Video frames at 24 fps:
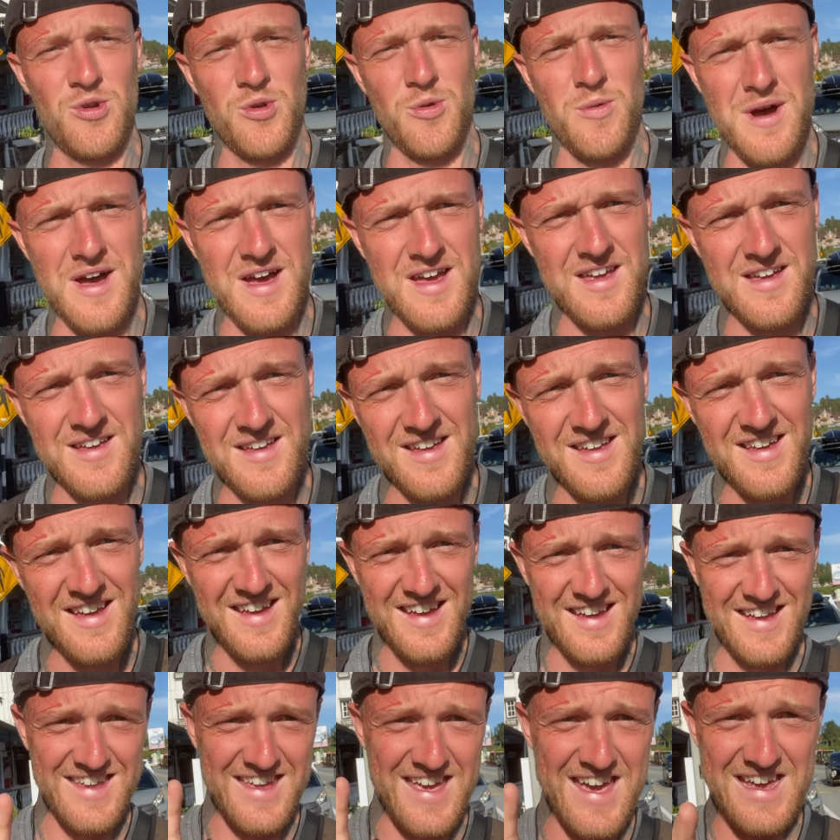the way.
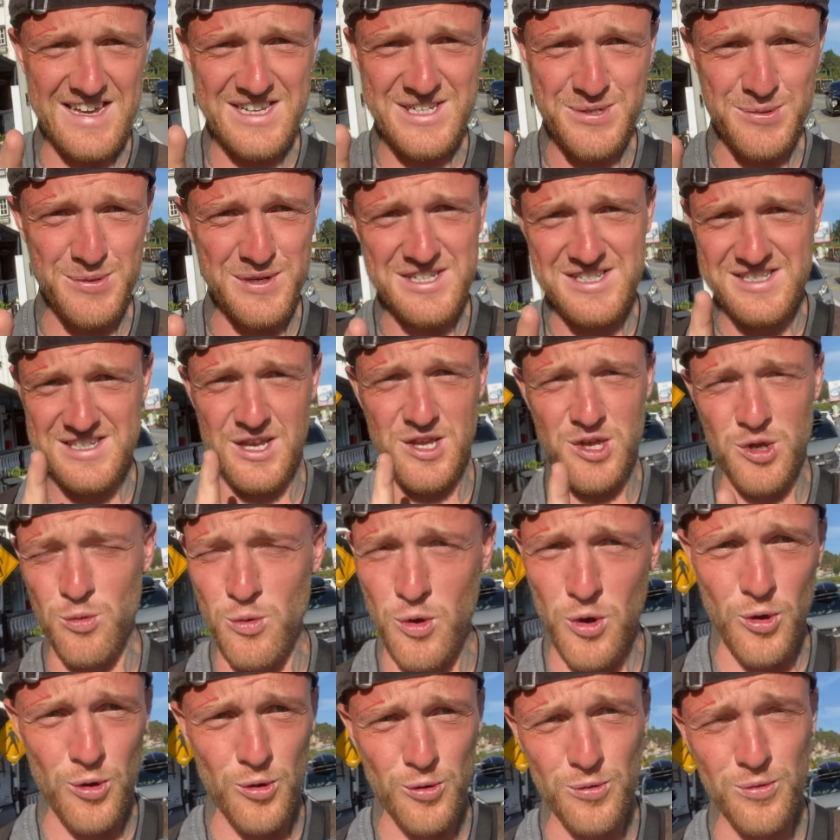Yes, we see you
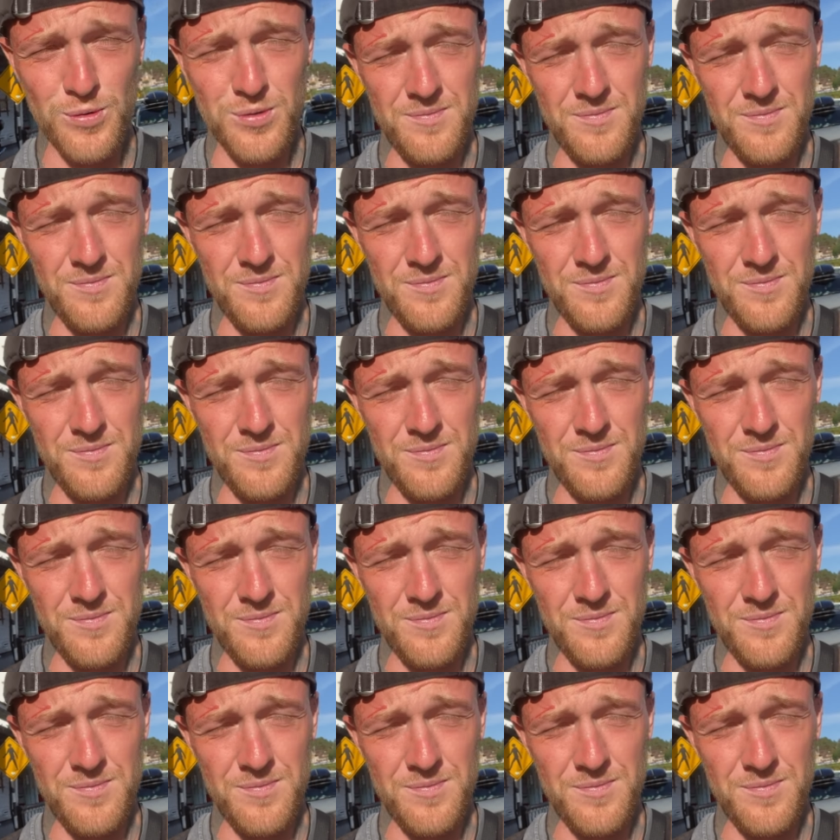all.